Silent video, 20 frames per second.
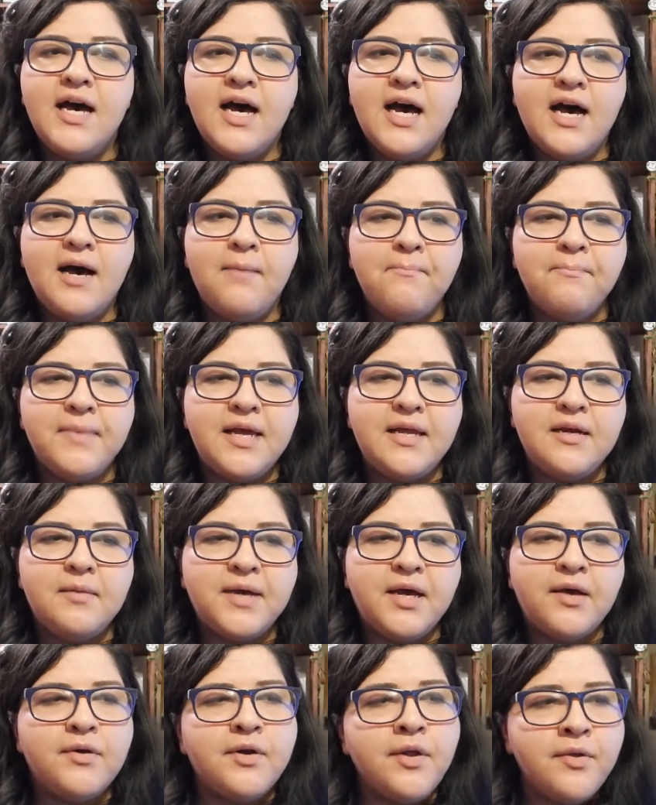Um, and
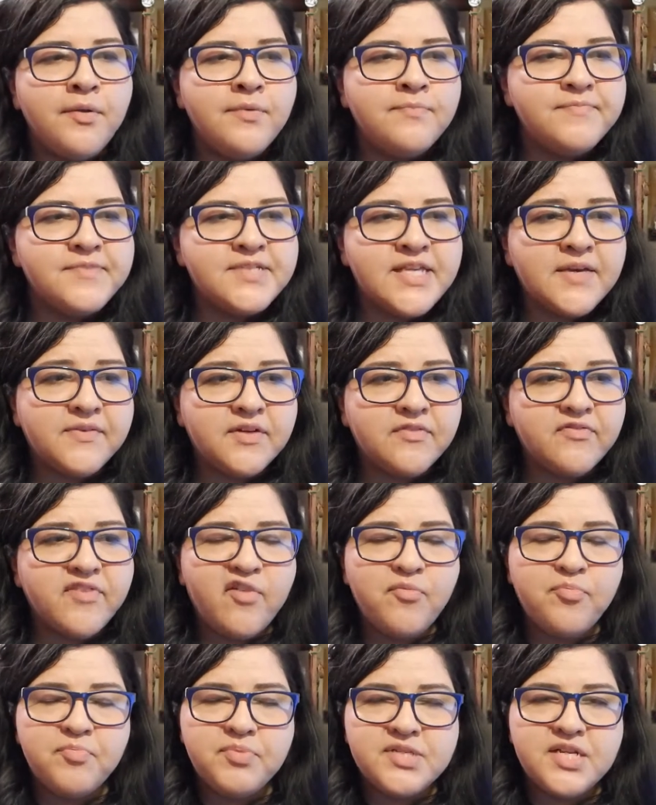about
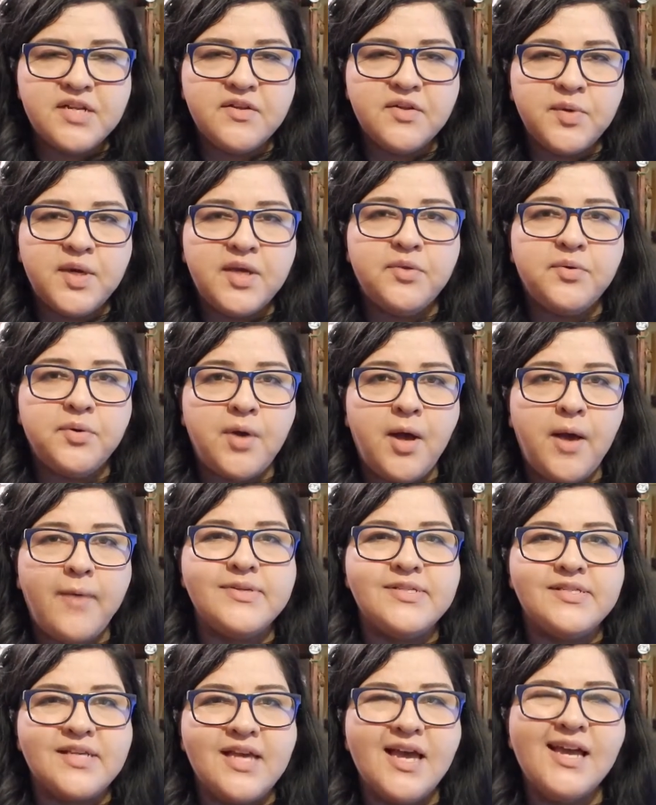seventy-five percent of the way through, I
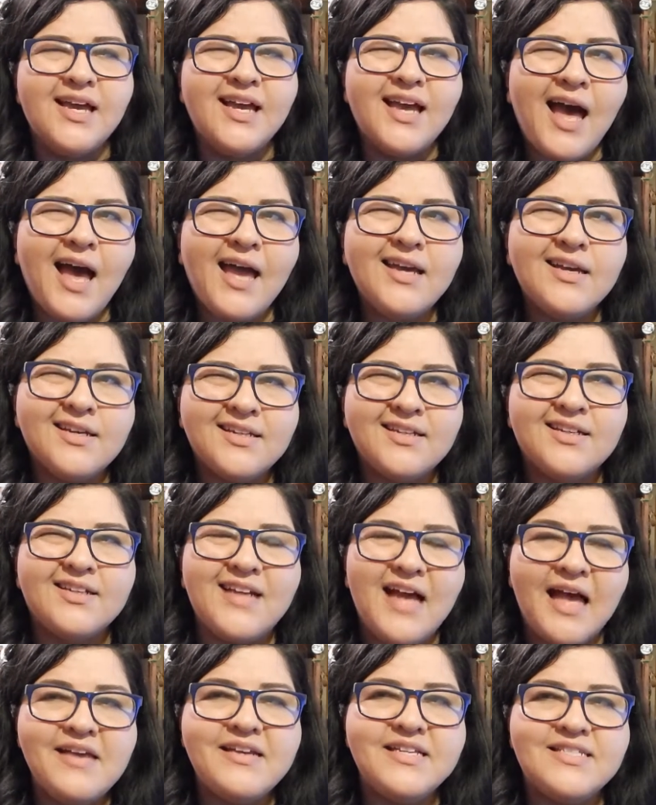was like, I could
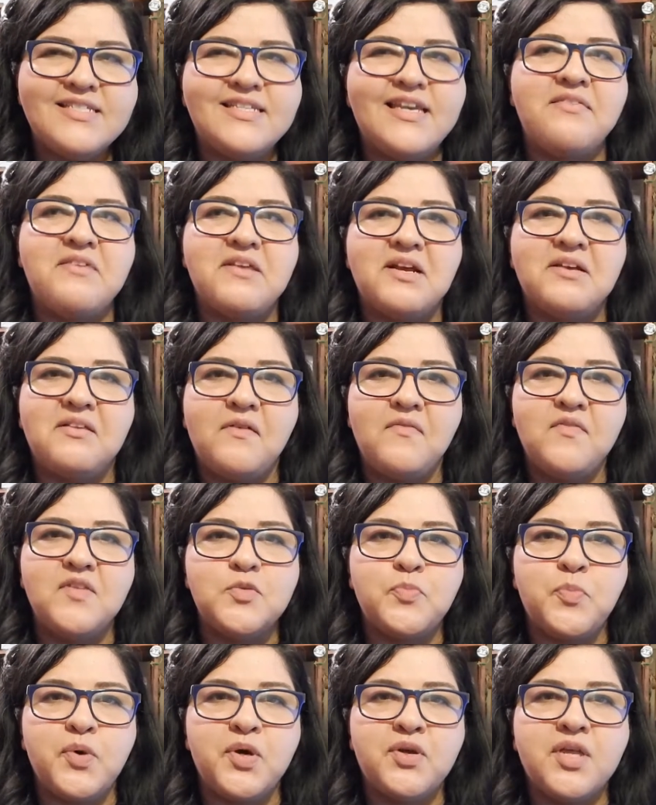I could say that I love this
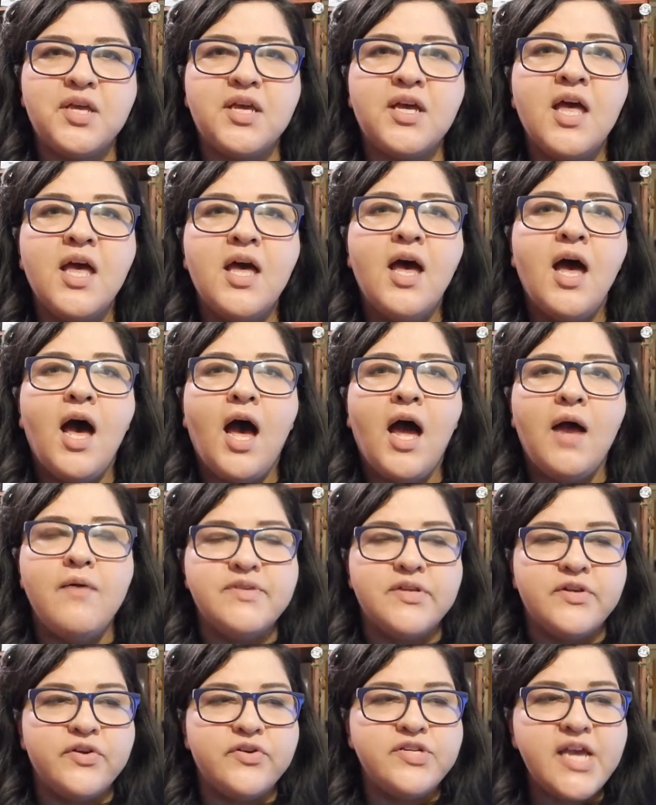book. Like, I was
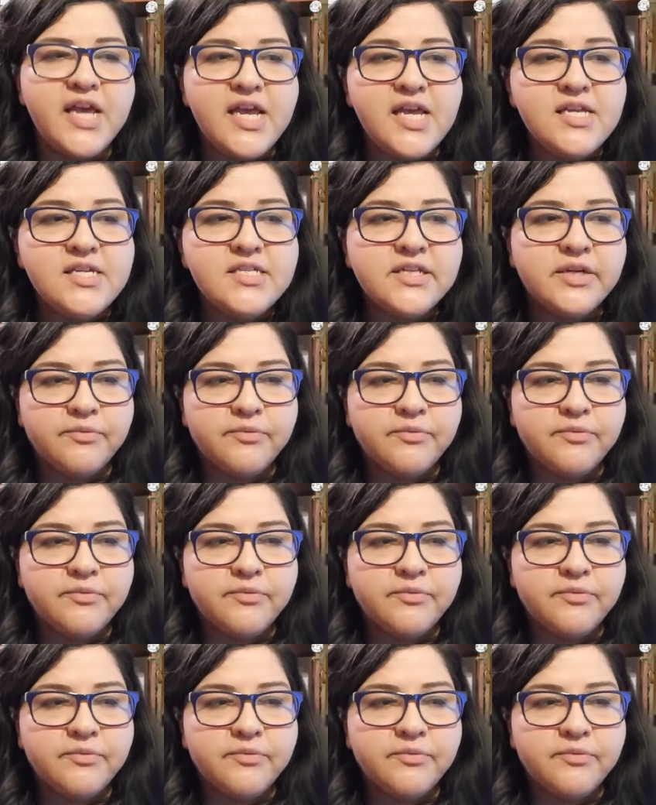entertained.